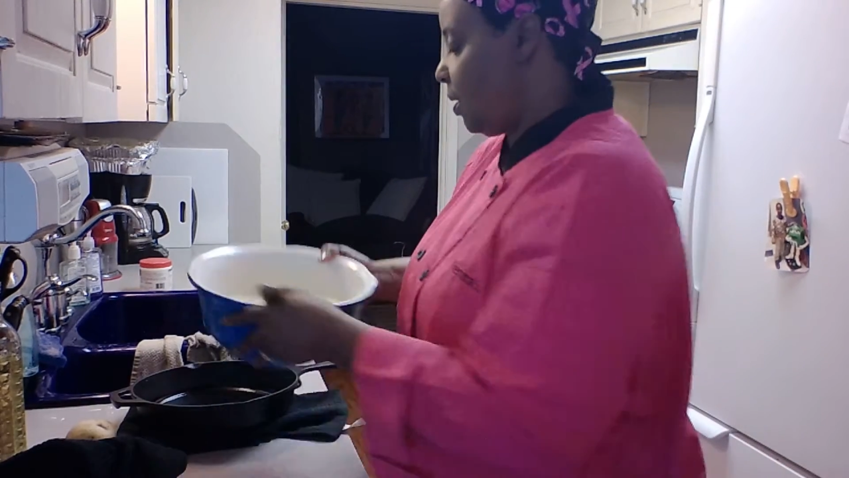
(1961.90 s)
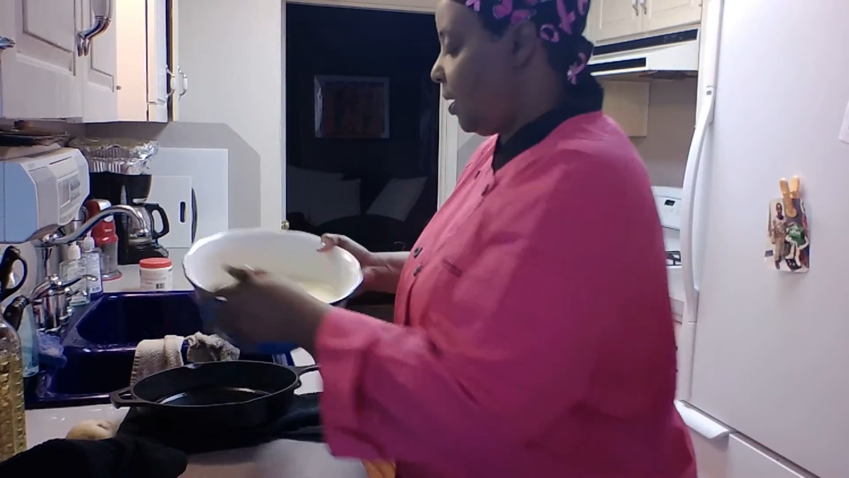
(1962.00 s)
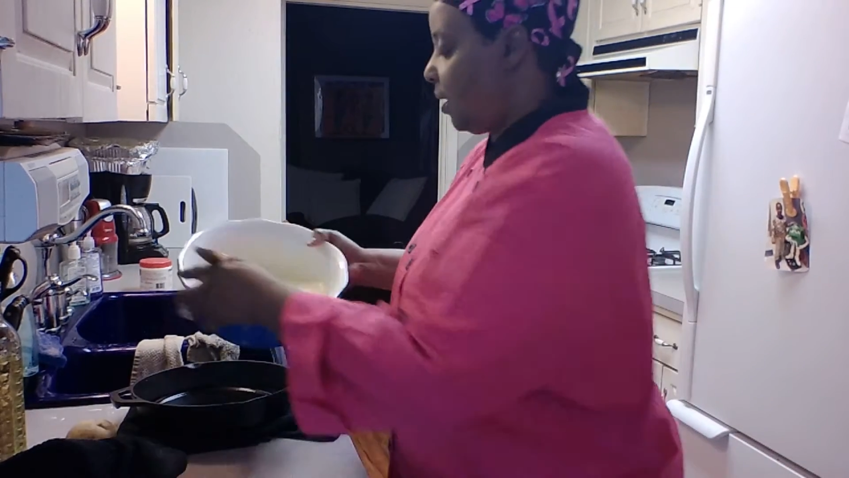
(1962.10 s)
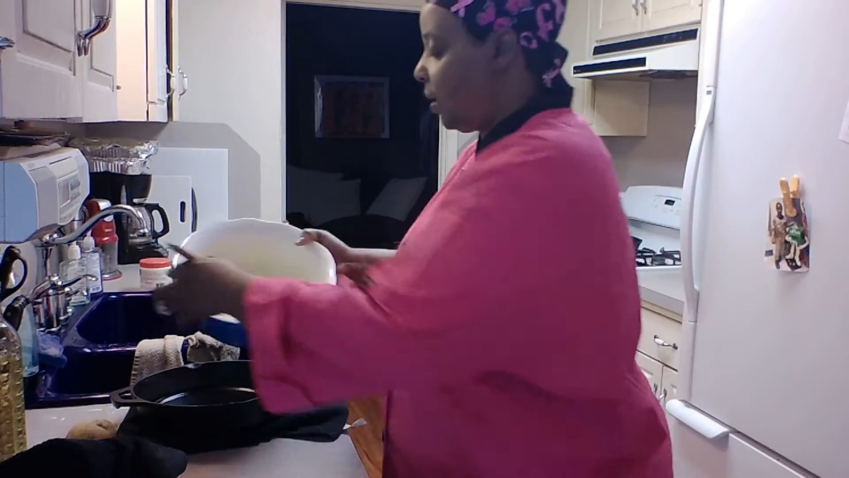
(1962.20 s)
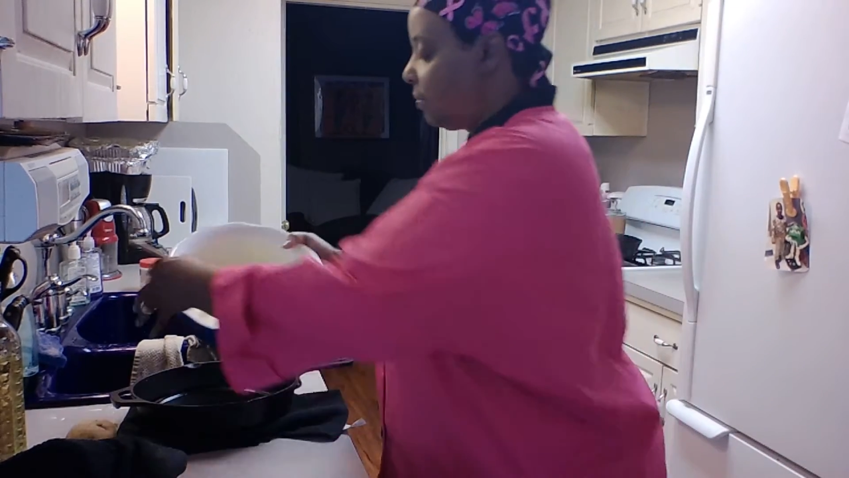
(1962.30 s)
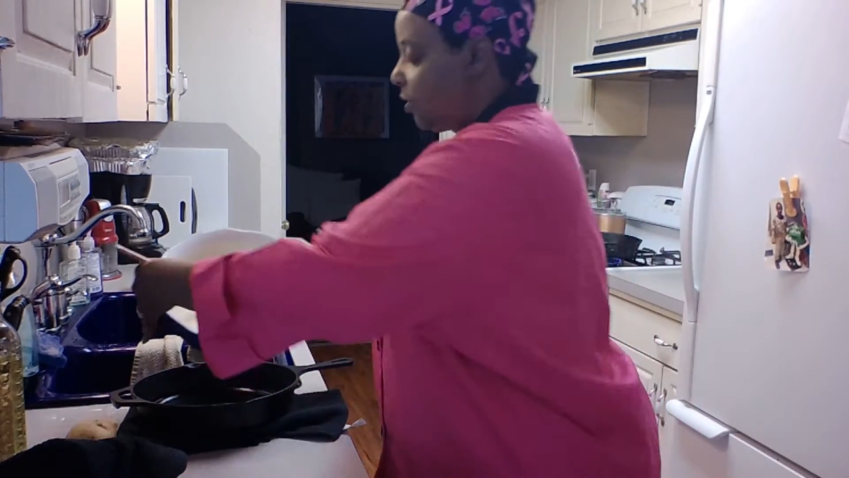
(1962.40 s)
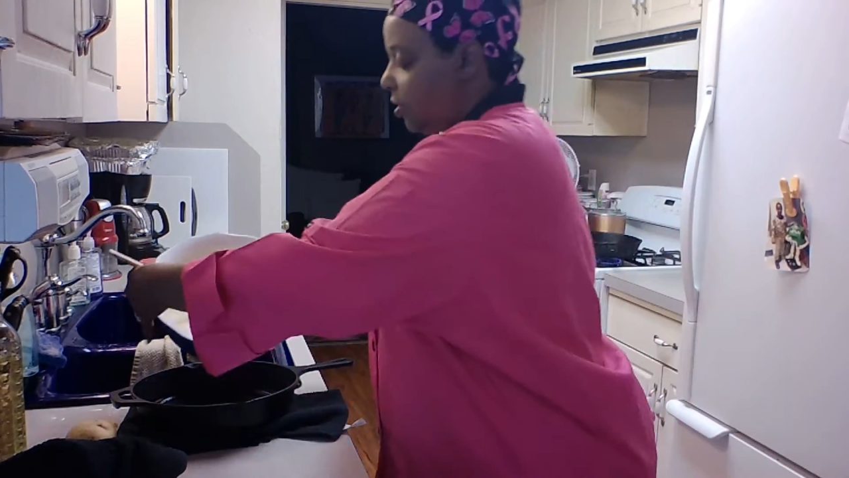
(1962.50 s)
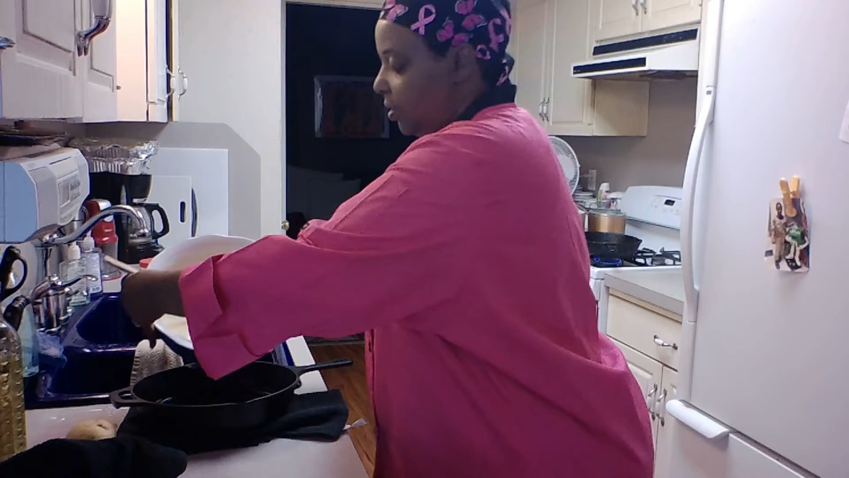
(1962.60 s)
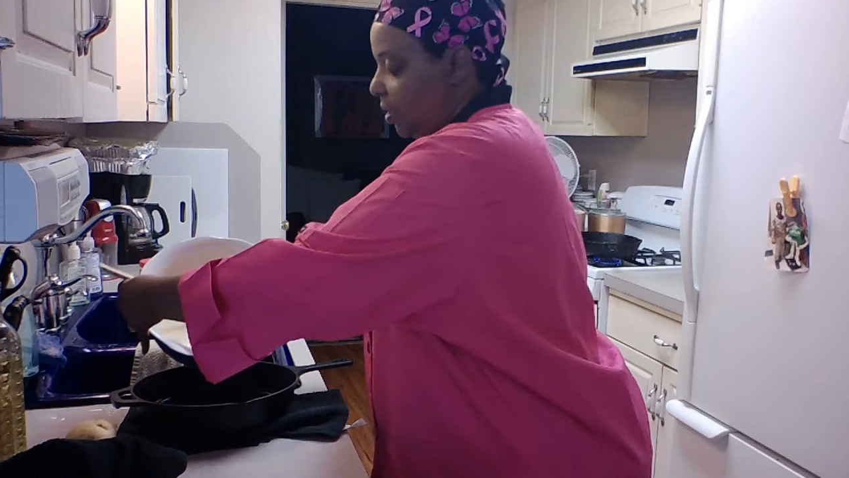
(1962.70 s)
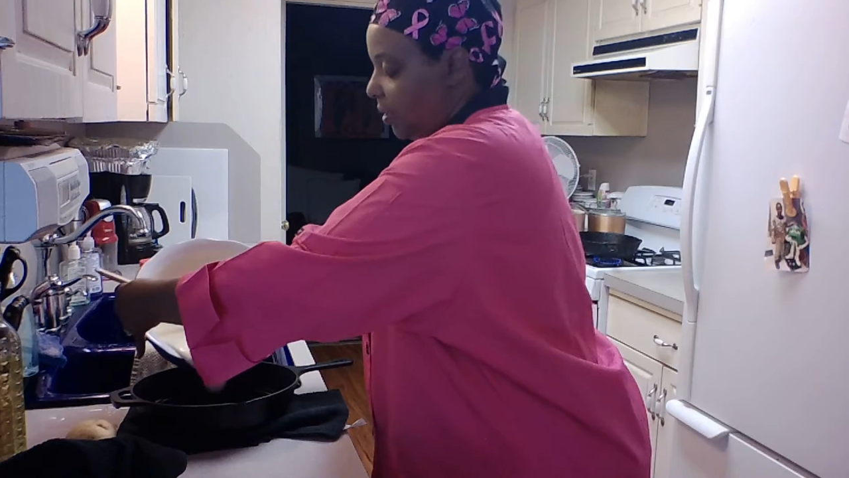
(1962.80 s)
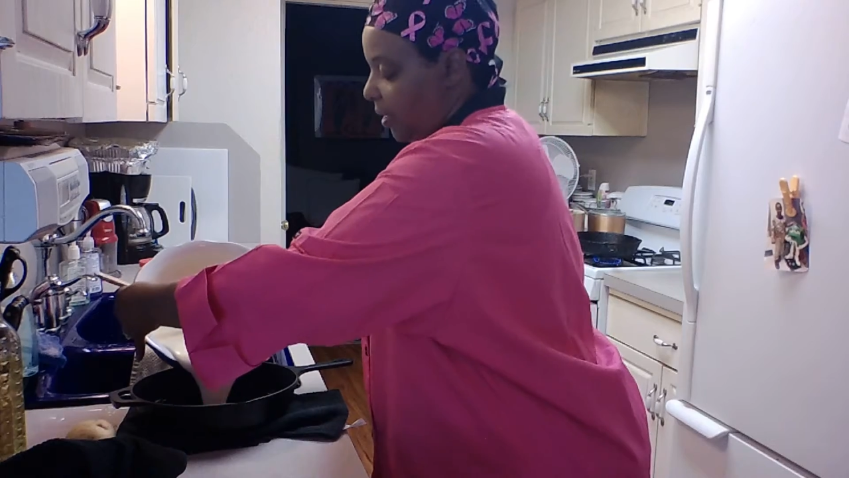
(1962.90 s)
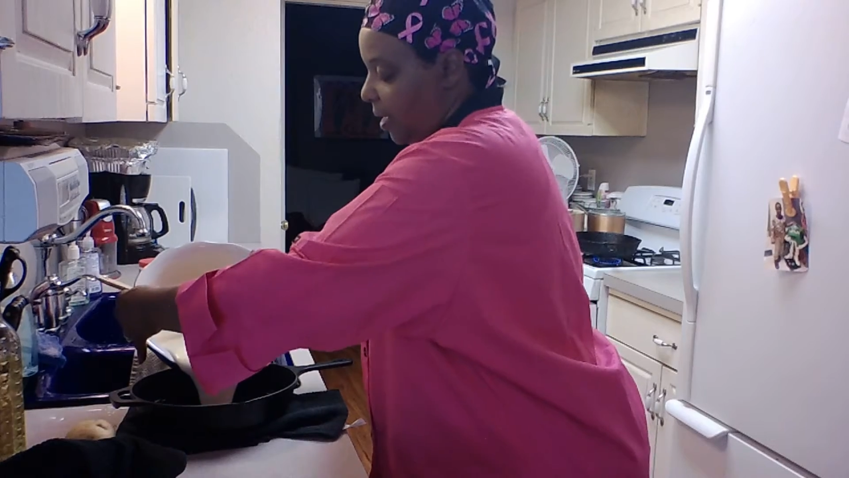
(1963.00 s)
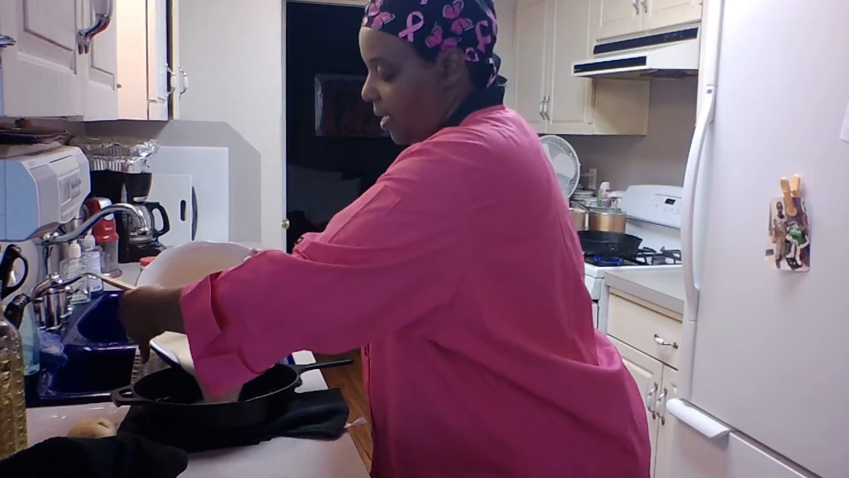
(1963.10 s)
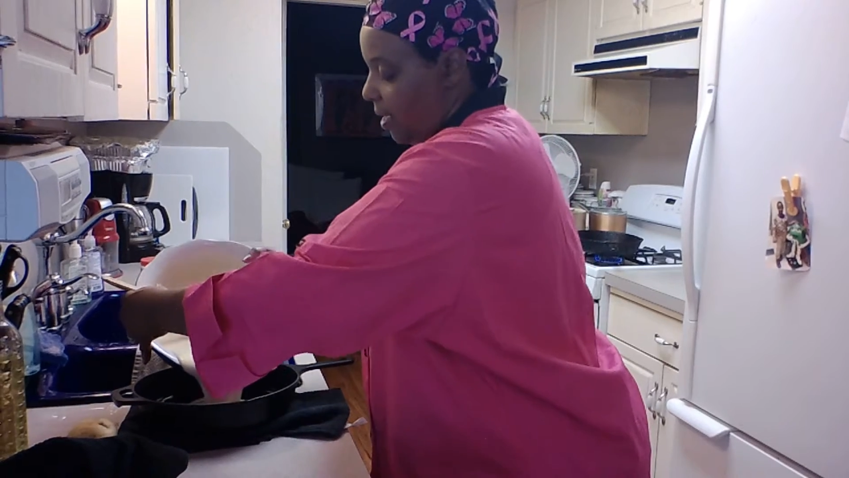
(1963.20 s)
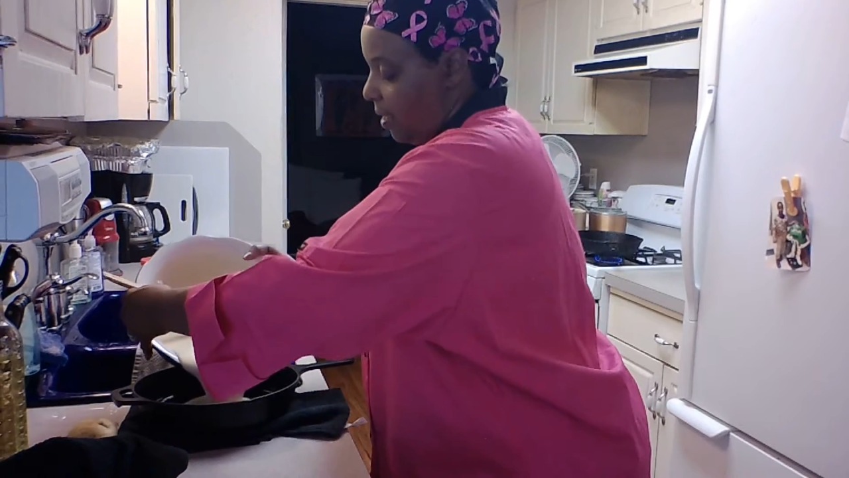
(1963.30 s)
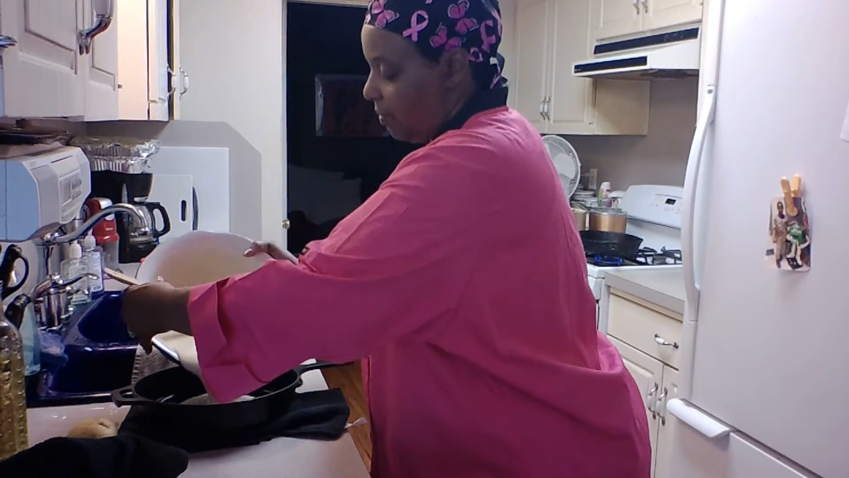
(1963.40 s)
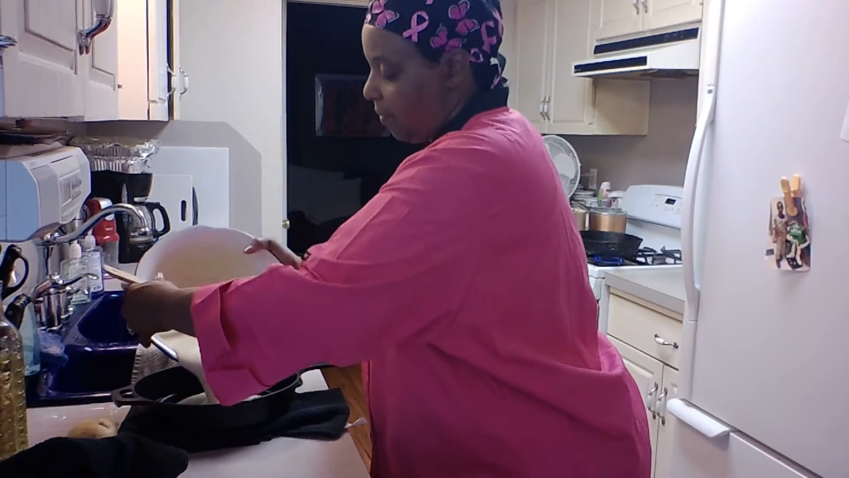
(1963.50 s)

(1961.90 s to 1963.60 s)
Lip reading: And I'm just going to add